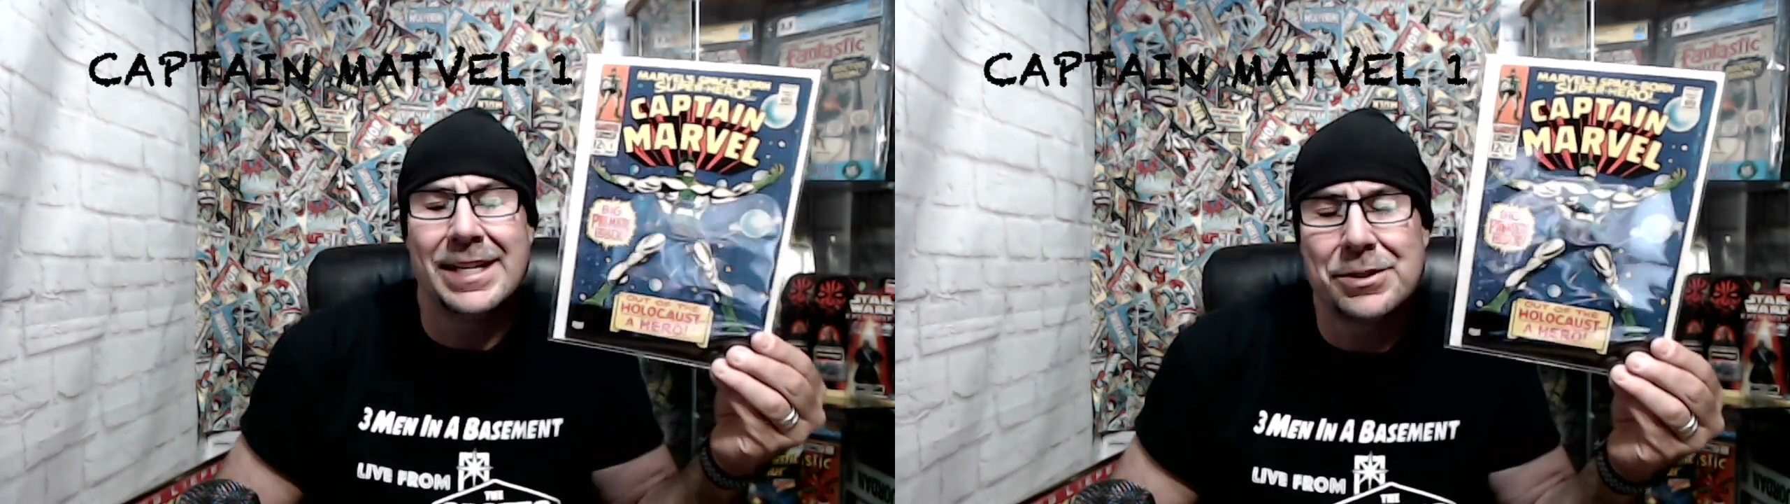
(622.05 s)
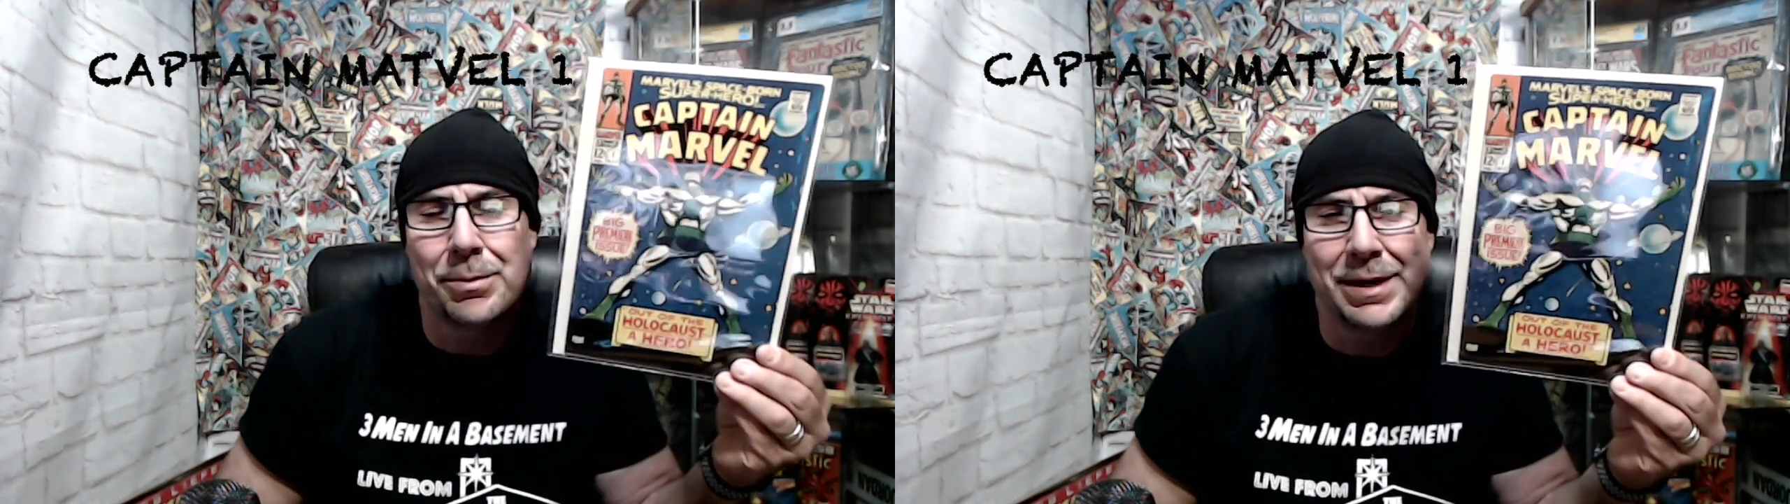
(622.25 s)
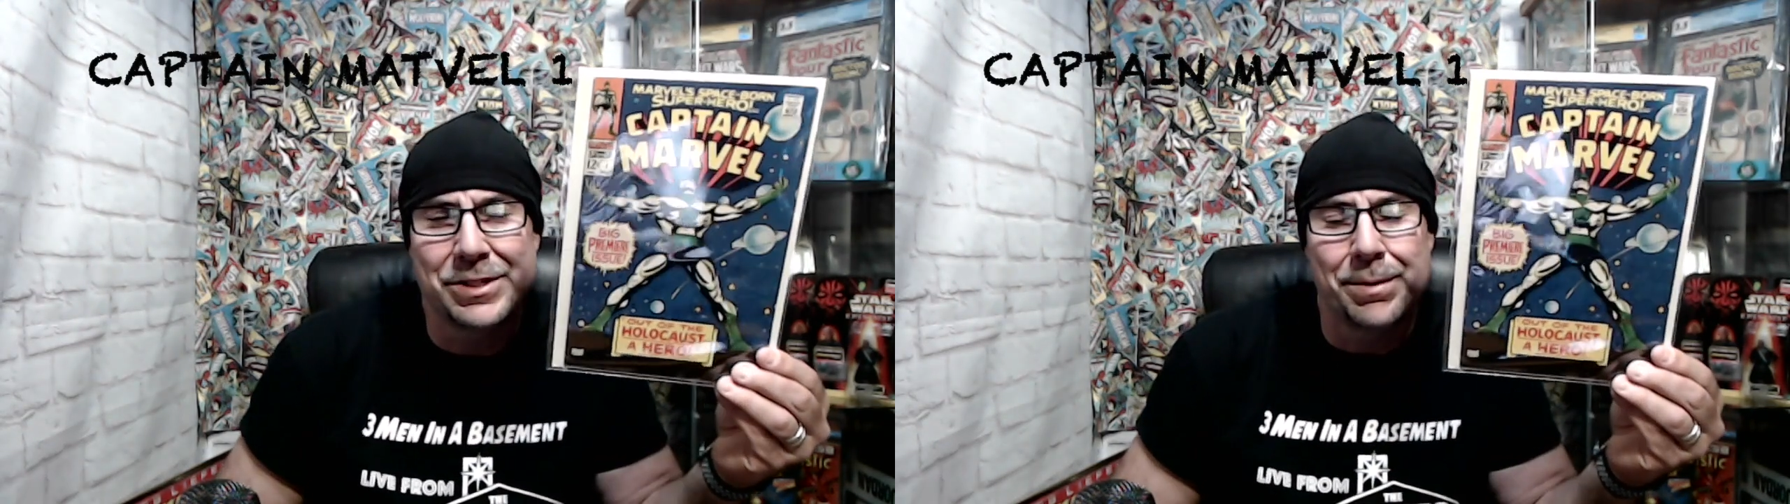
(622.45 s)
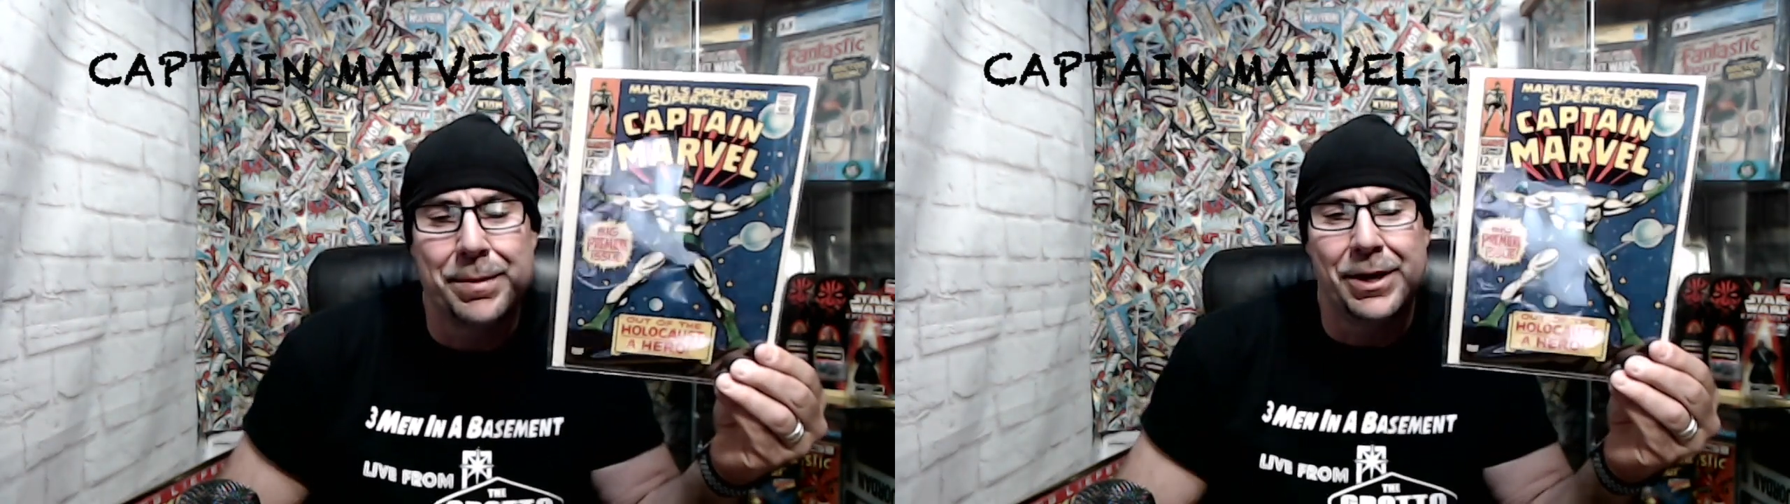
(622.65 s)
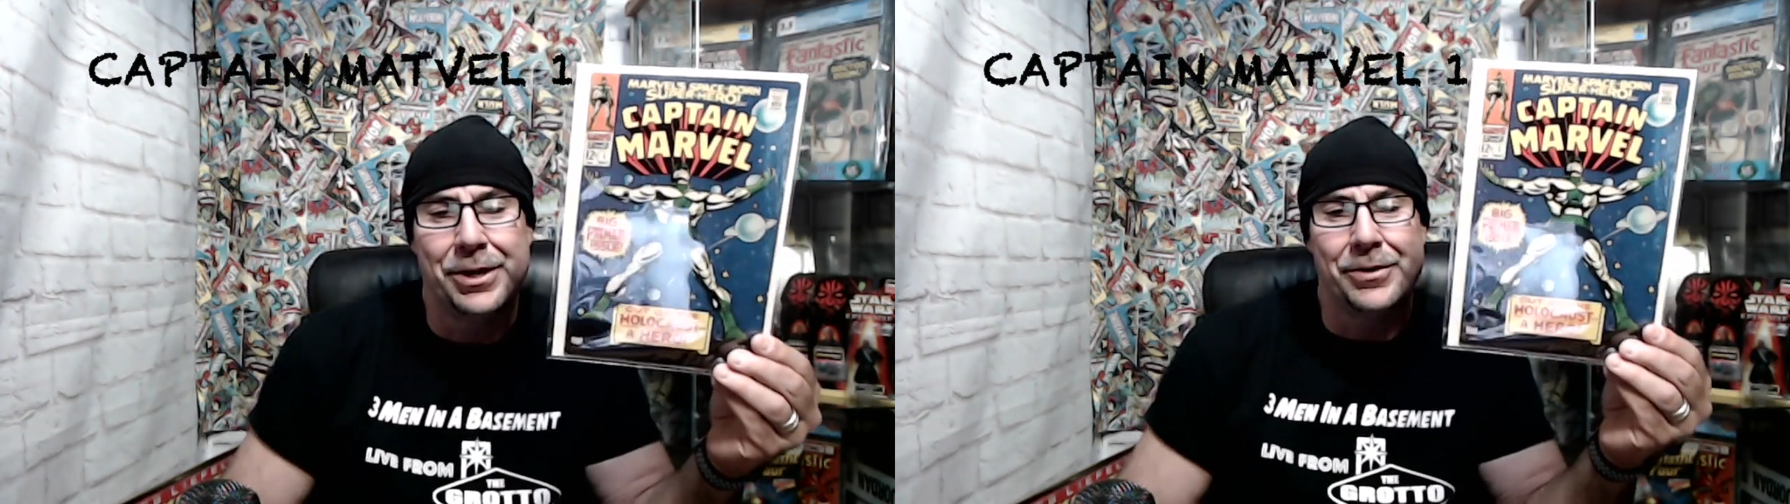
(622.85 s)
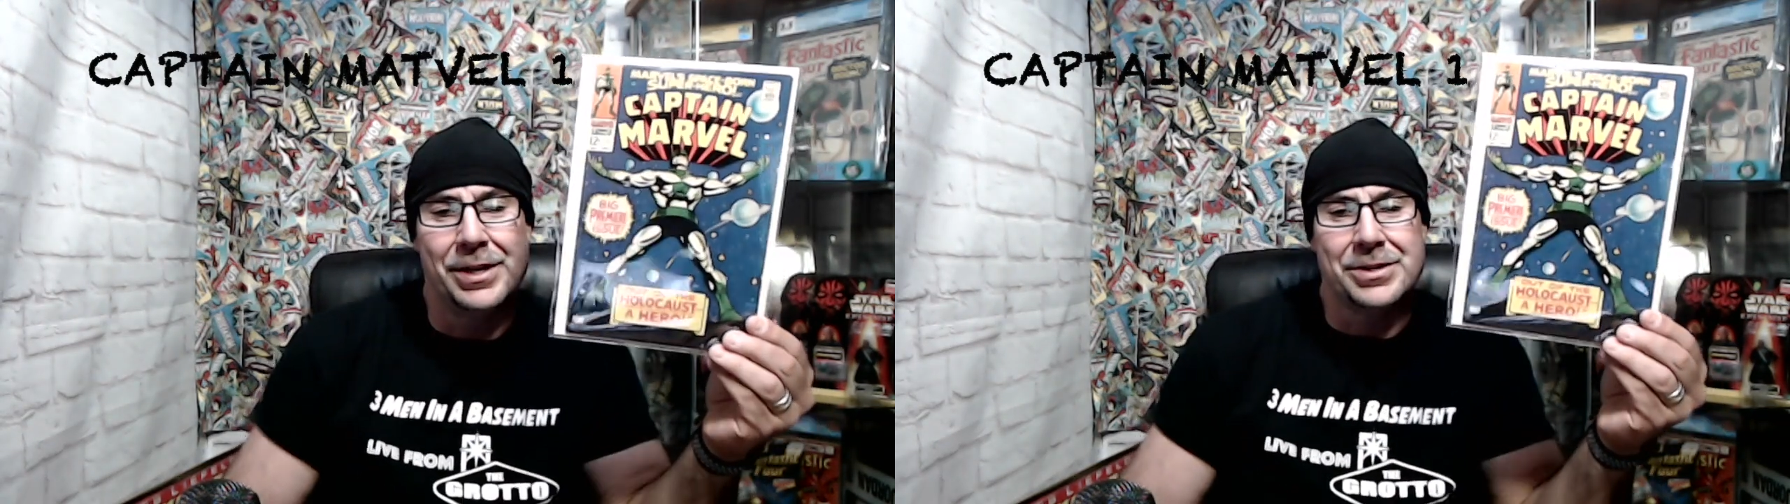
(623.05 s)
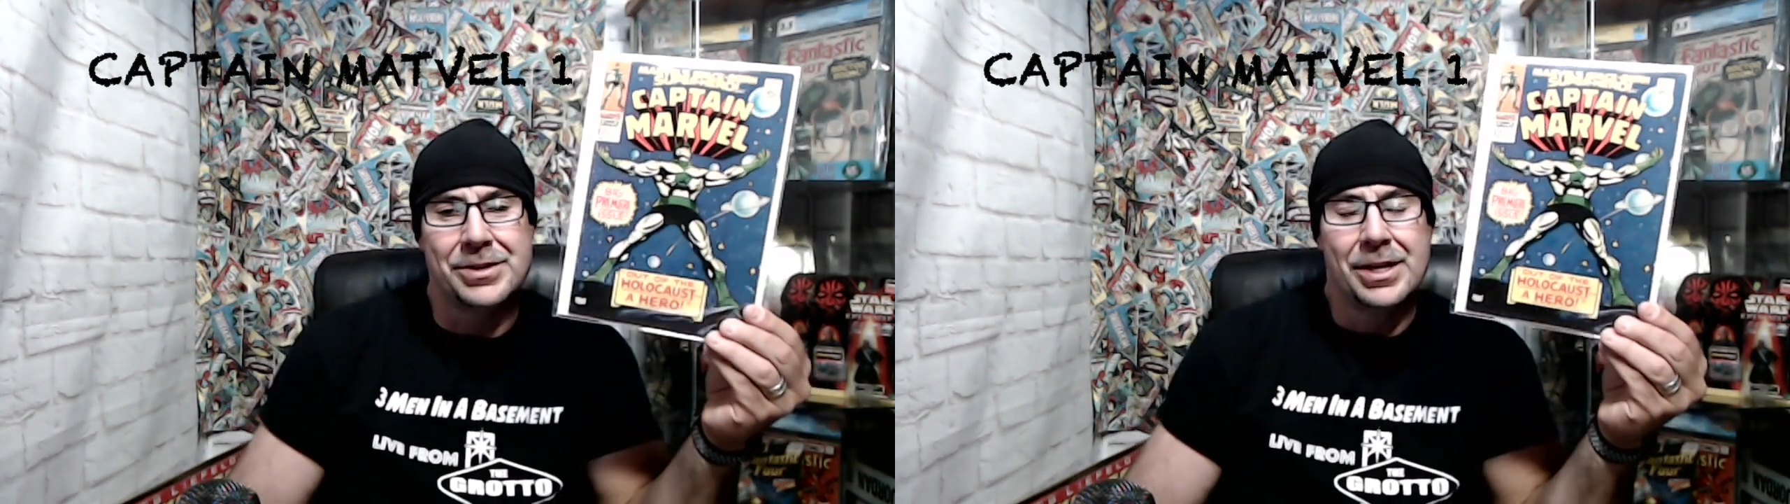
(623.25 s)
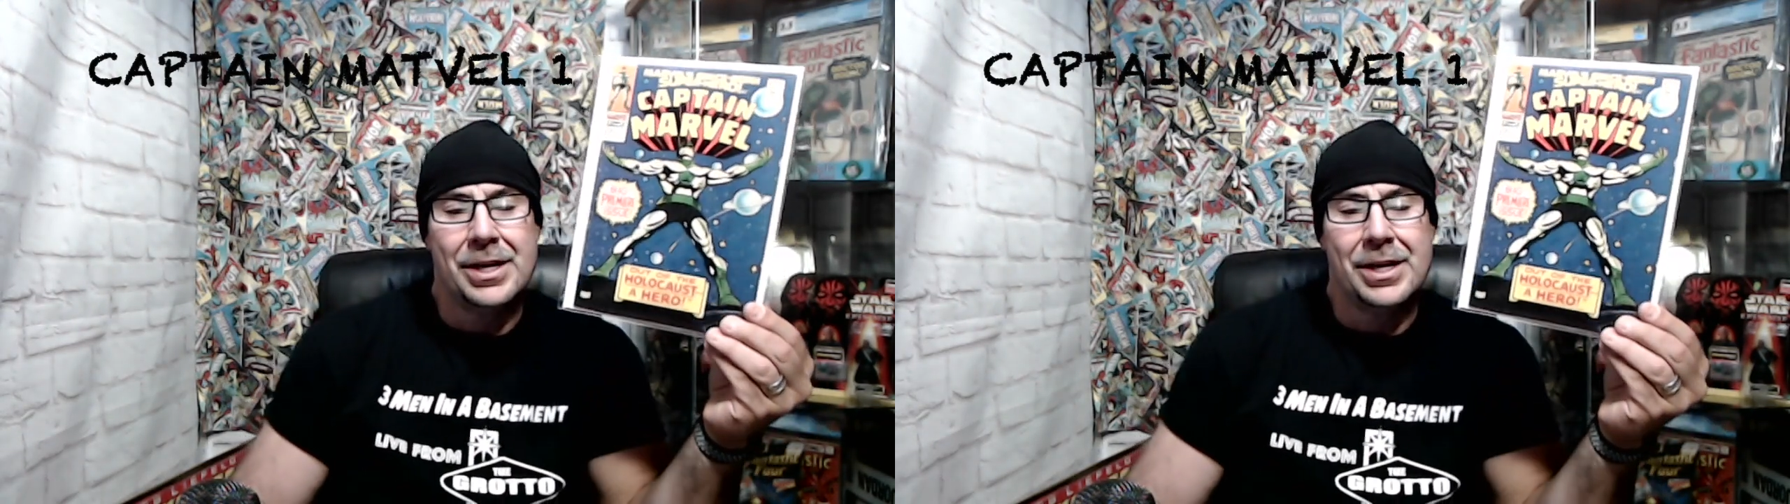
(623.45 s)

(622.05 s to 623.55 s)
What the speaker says: that's what my Submariner is.